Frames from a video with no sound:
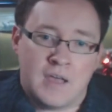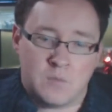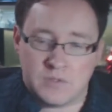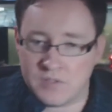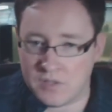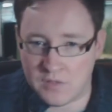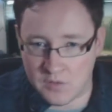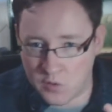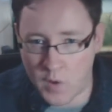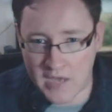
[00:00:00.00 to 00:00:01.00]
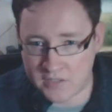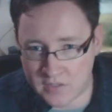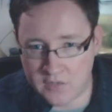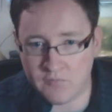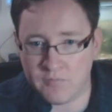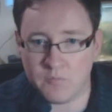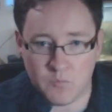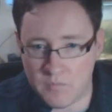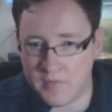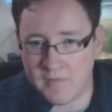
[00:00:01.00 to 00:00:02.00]
It was questioning
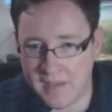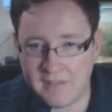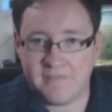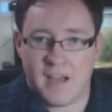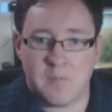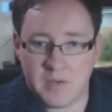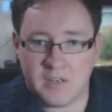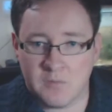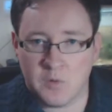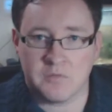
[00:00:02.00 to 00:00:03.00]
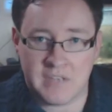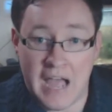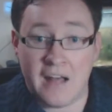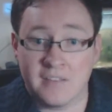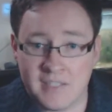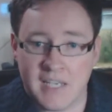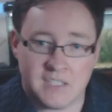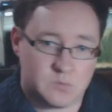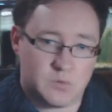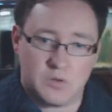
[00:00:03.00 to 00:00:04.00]
the very fabric of what reality
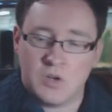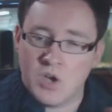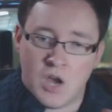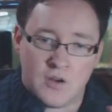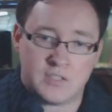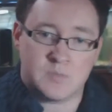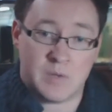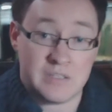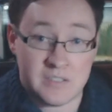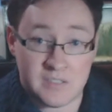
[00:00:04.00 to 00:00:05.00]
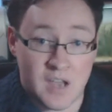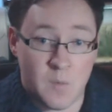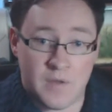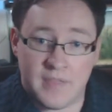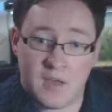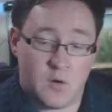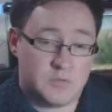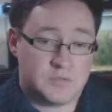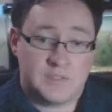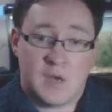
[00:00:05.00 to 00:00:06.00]
is, what our experiences are with it. It
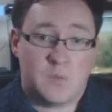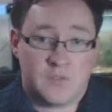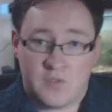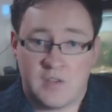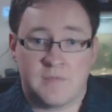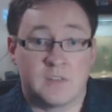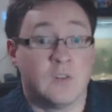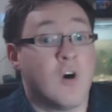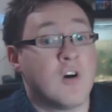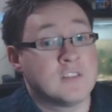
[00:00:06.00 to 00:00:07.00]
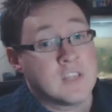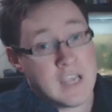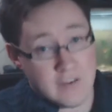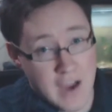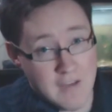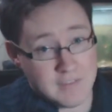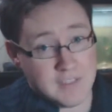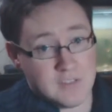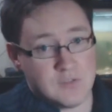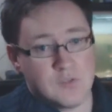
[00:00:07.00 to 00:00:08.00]
also dealt with grief and loss, and
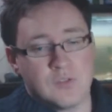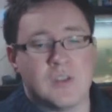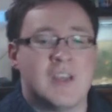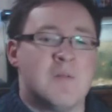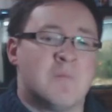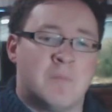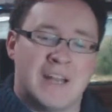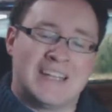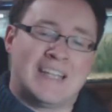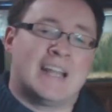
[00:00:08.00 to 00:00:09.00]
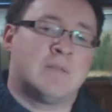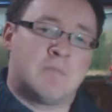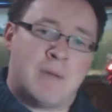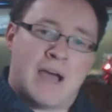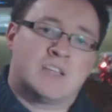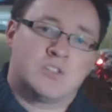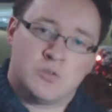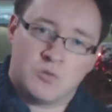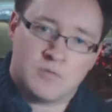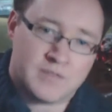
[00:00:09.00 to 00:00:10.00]
Gravity does too, but it didn't bash
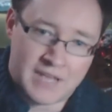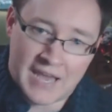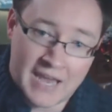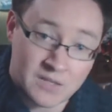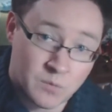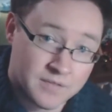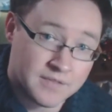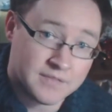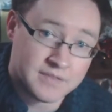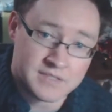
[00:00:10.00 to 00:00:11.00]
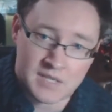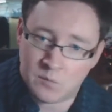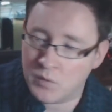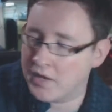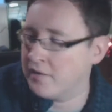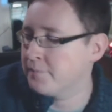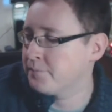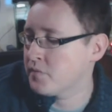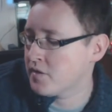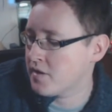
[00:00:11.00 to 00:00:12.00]
you over the head with it in the same way,
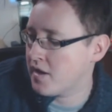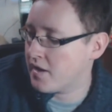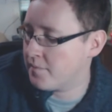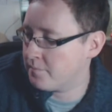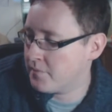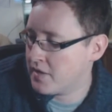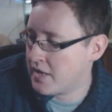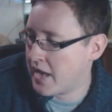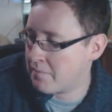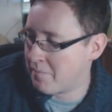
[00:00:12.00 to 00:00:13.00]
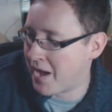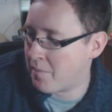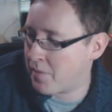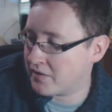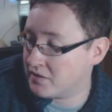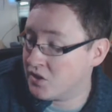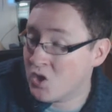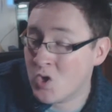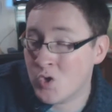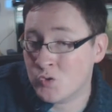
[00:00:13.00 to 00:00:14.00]
in my opinion.